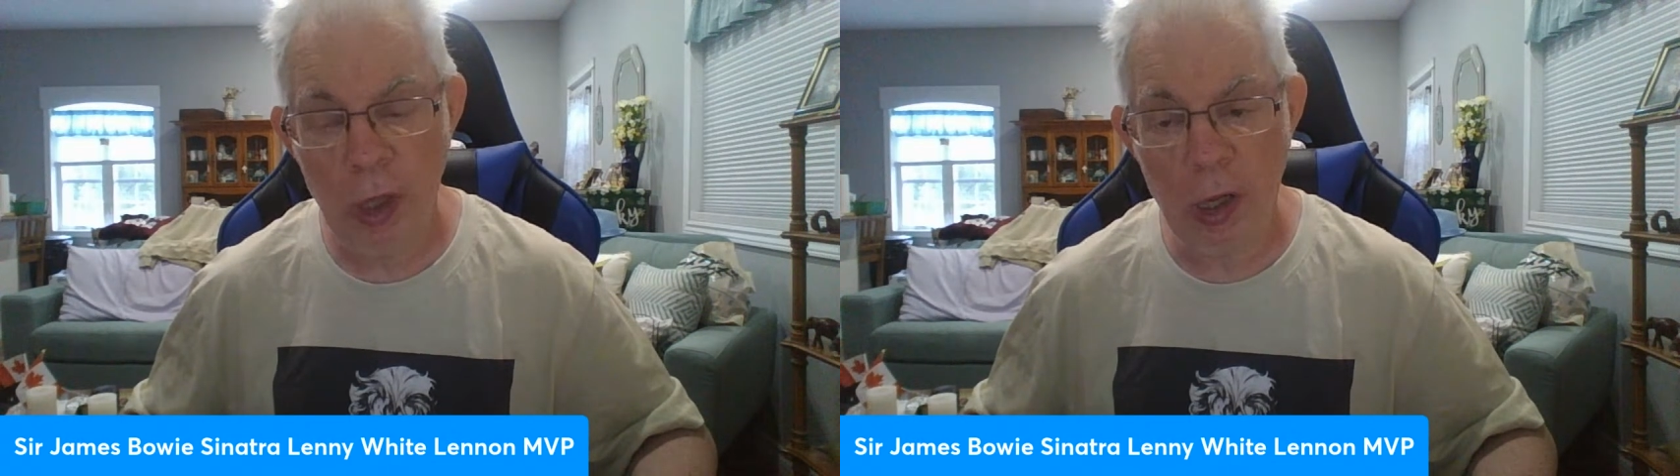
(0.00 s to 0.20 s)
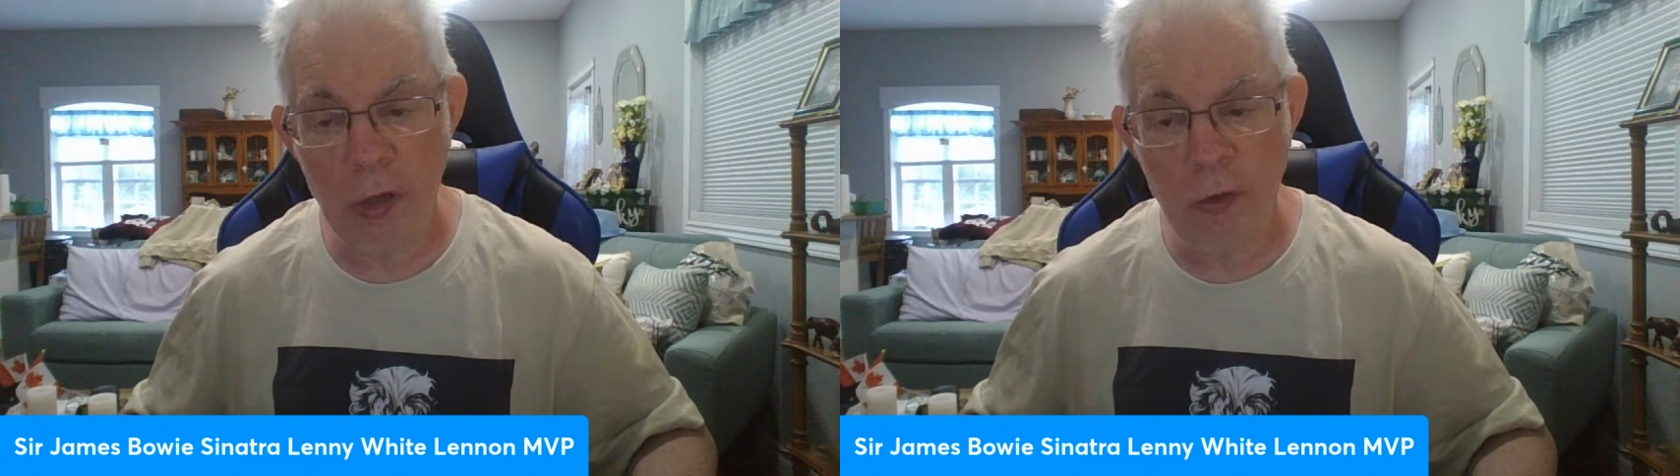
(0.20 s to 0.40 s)

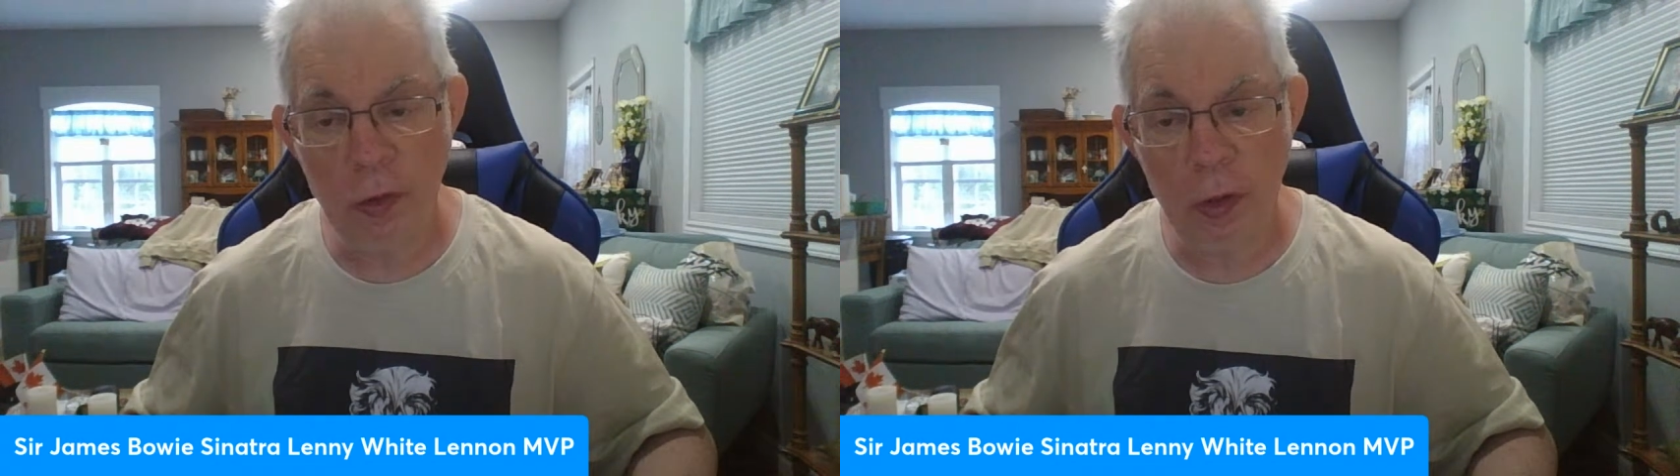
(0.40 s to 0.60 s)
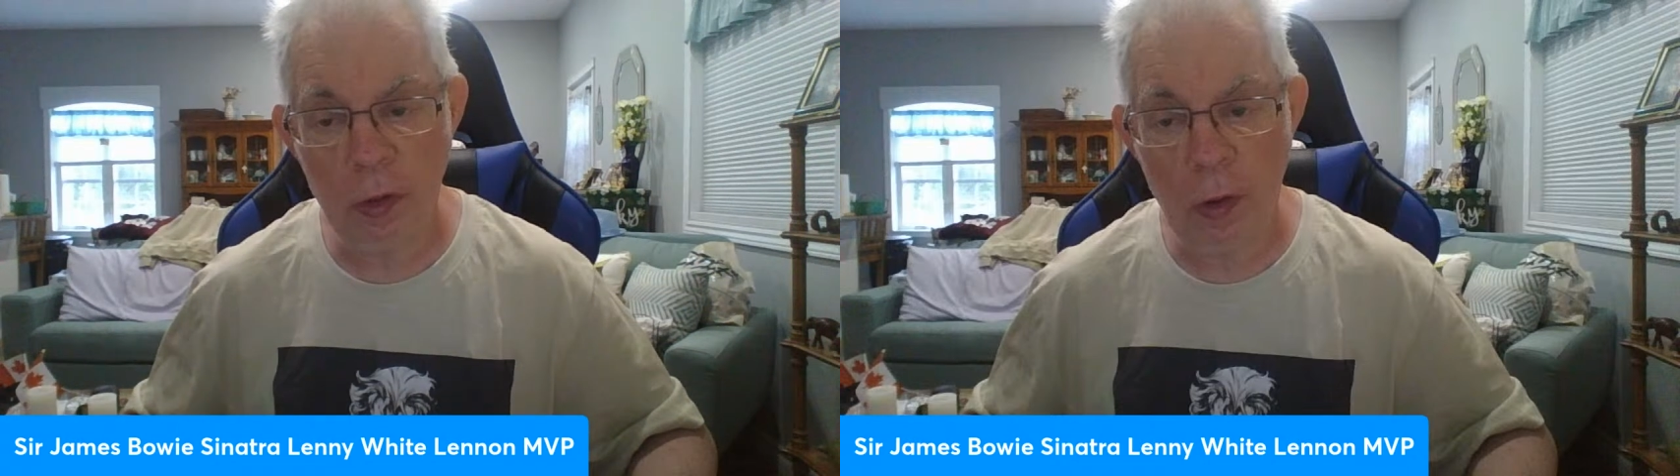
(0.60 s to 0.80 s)
I
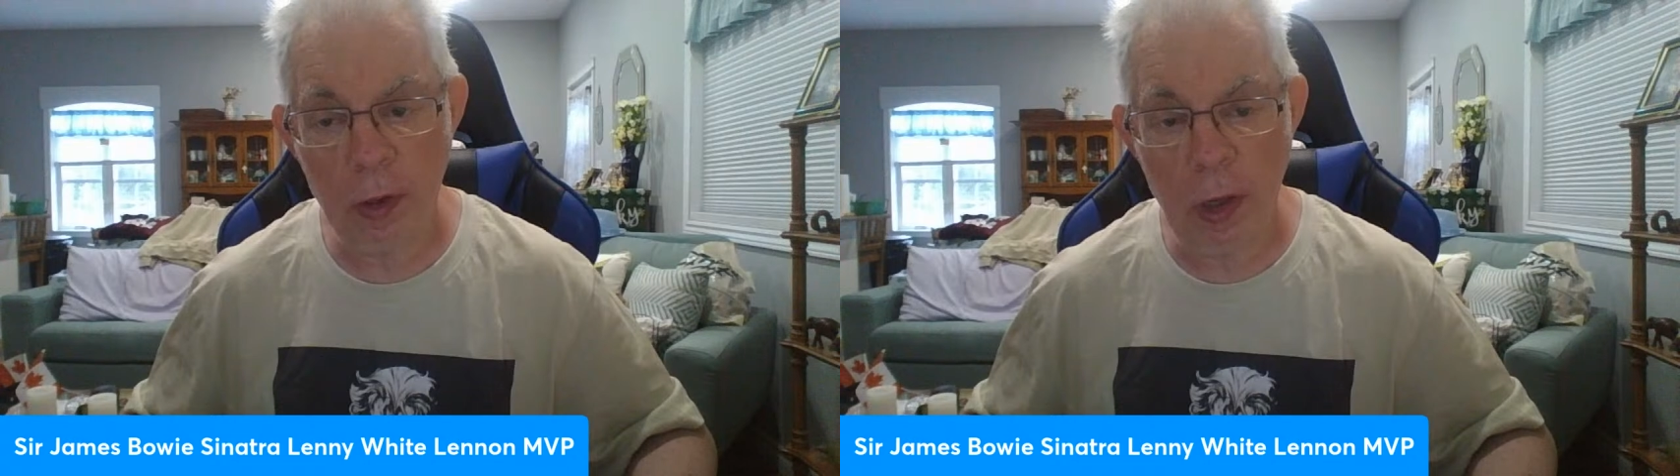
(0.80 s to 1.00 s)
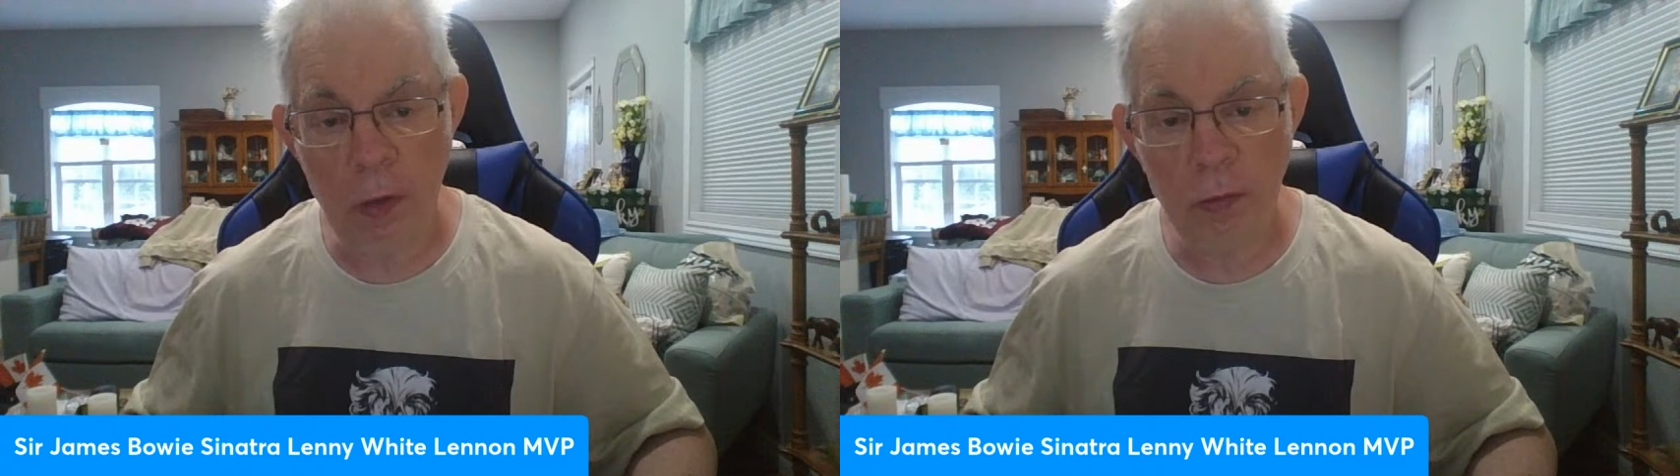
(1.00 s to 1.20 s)
took the
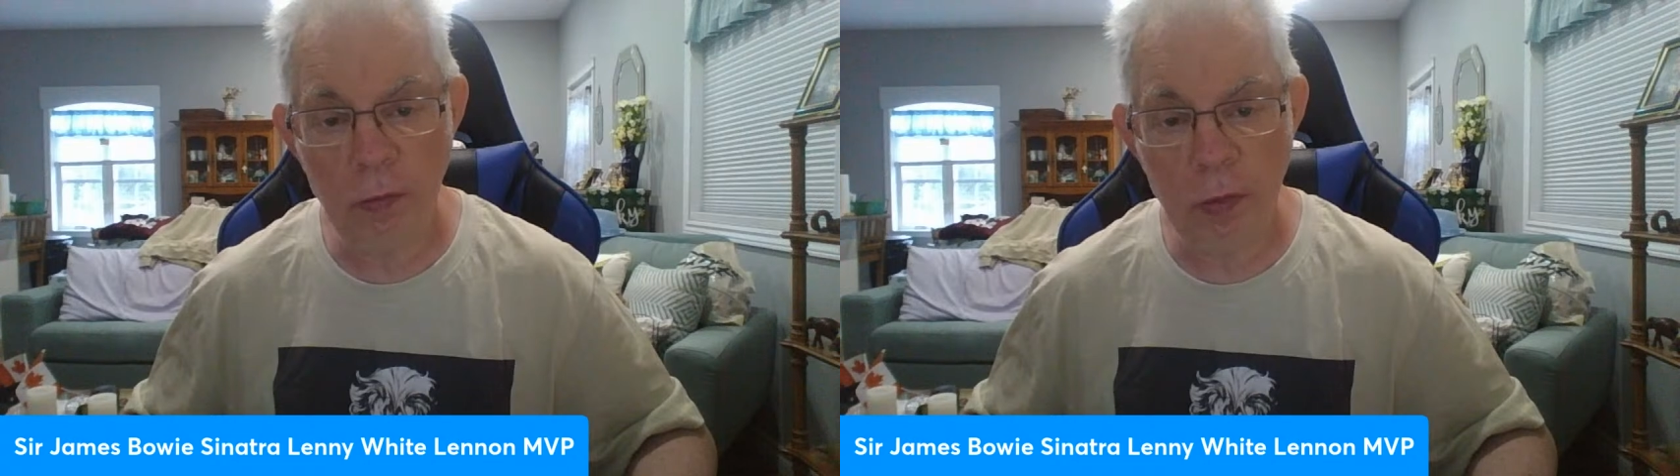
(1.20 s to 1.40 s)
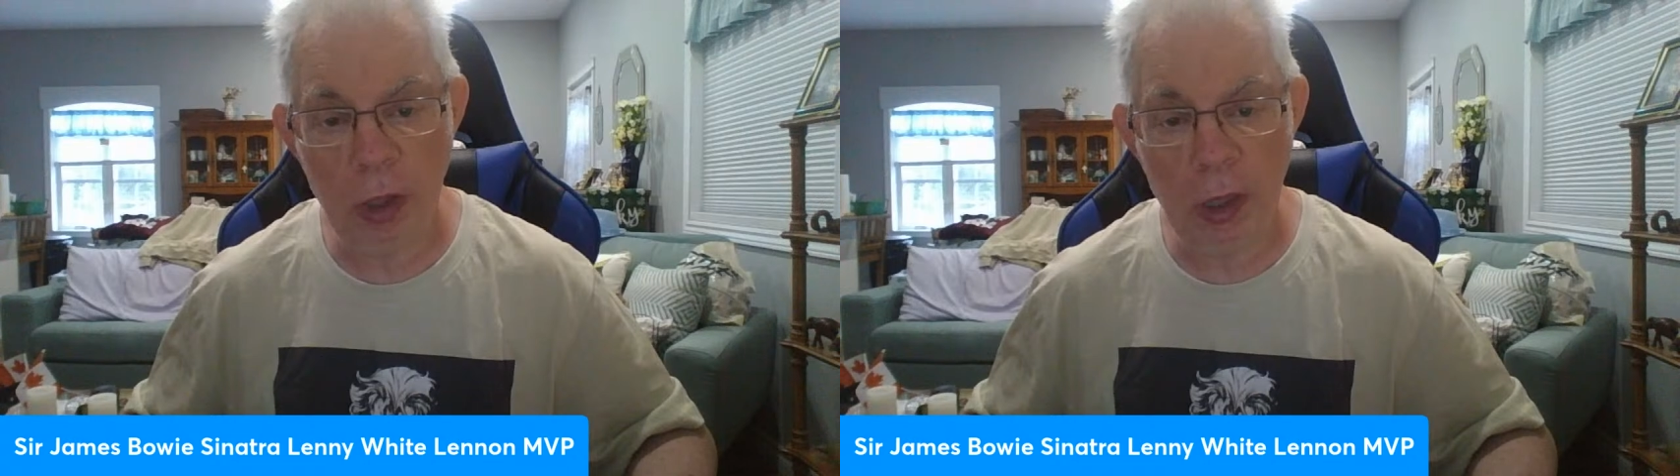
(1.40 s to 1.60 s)
dog out,
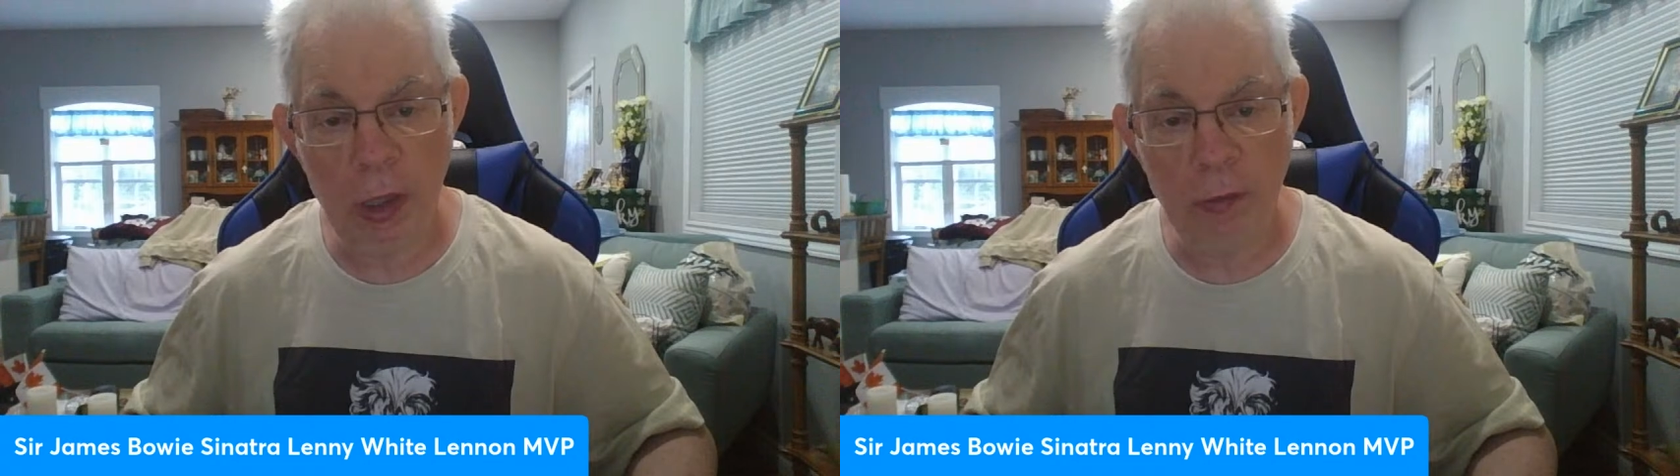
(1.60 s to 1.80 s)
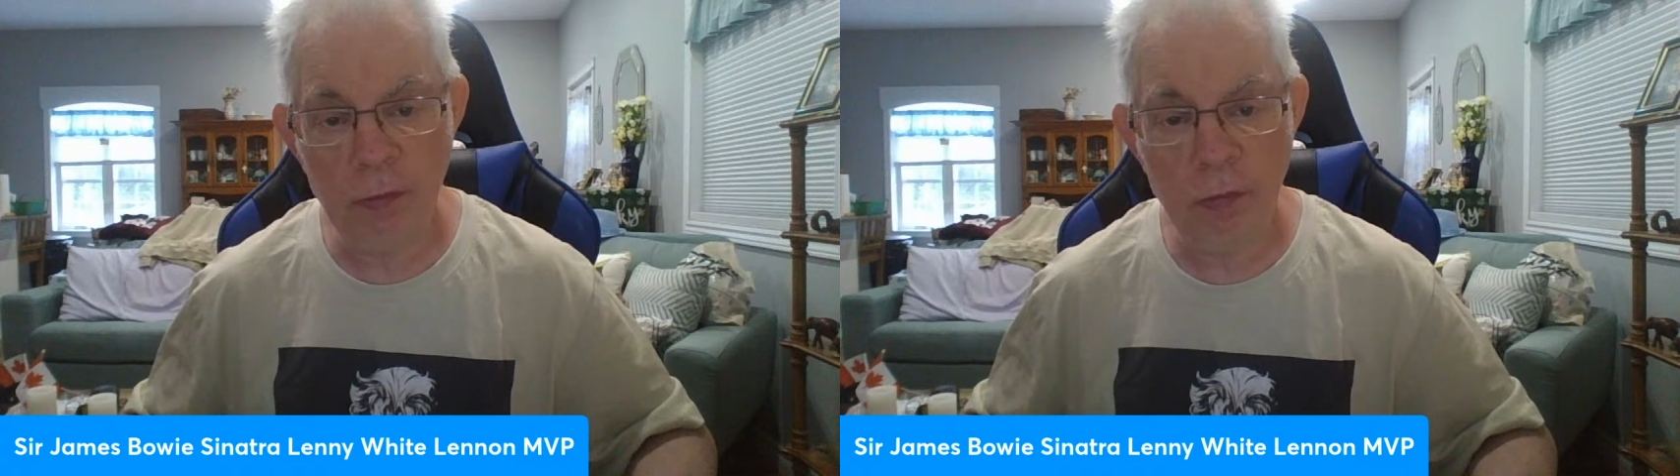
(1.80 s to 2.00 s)
and then
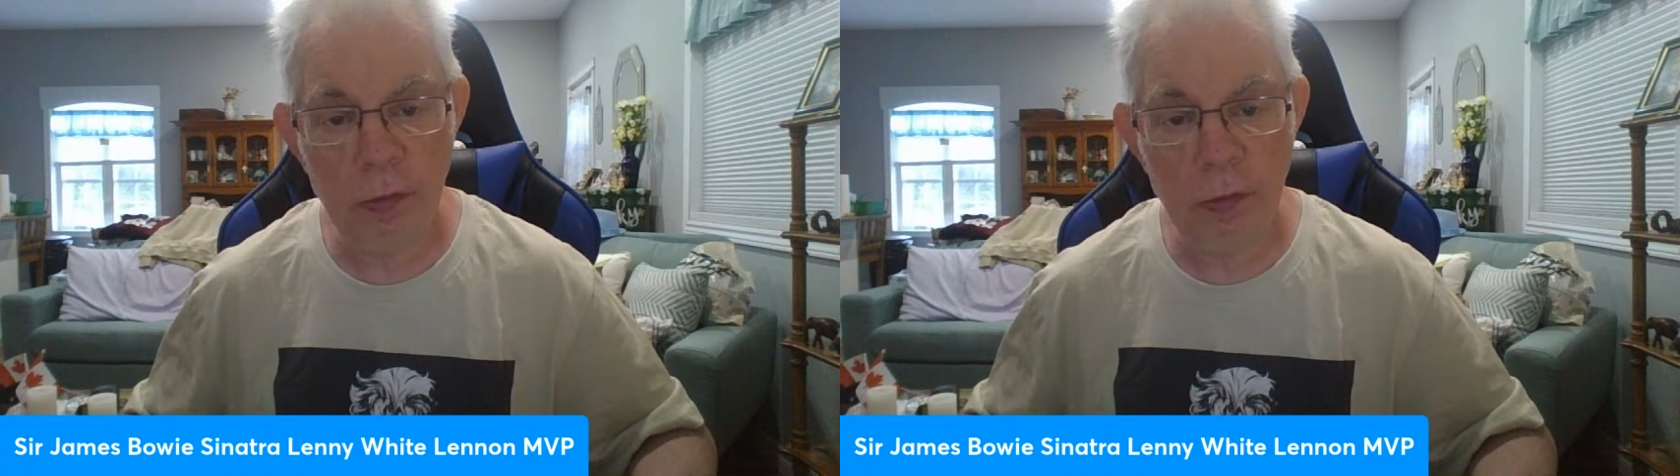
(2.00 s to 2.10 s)
I